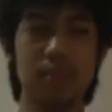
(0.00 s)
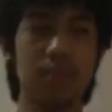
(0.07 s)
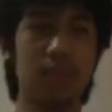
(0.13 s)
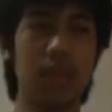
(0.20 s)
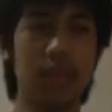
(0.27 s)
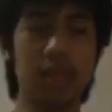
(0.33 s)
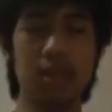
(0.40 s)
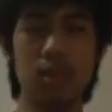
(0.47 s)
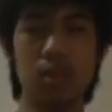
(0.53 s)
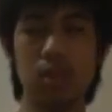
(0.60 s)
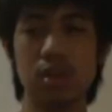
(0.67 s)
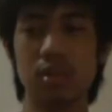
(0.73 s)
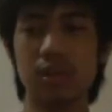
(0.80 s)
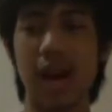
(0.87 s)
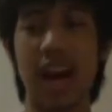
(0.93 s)
they'd
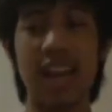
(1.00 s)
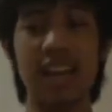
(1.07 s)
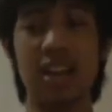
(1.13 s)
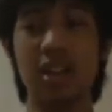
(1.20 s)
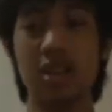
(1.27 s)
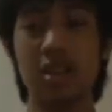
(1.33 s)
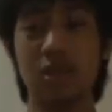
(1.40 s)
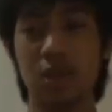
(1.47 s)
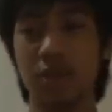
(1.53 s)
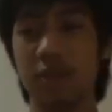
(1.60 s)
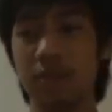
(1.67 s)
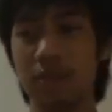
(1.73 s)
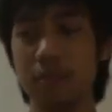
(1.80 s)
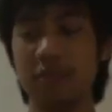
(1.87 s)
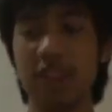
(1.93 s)
use iron or
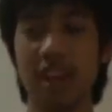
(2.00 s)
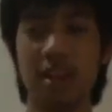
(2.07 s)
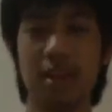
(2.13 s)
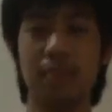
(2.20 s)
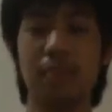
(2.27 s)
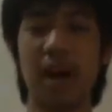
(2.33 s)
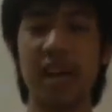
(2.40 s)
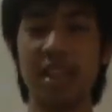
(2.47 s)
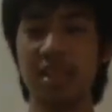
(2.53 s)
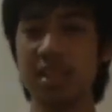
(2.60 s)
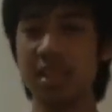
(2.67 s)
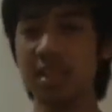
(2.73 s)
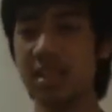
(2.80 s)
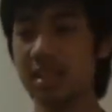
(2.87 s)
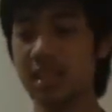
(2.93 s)
very
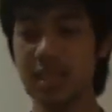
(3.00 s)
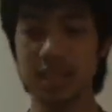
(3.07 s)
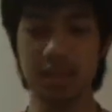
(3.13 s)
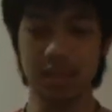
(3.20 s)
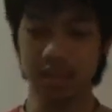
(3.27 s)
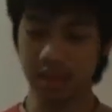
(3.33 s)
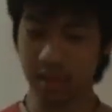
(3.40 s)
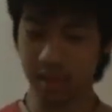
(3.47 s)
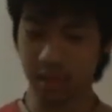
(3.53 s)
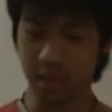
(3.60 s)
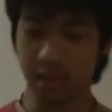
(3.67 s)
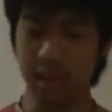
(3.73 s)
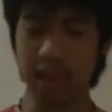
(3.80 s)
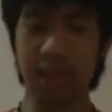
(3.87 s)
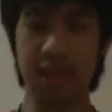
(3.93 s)
mild steel
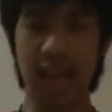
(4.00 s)
and